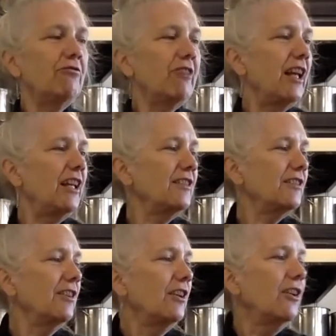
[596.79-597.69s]

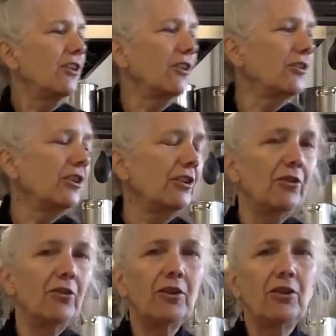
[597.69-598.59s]
fats are
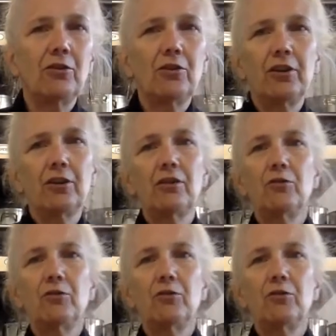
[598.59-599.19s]
canola oil,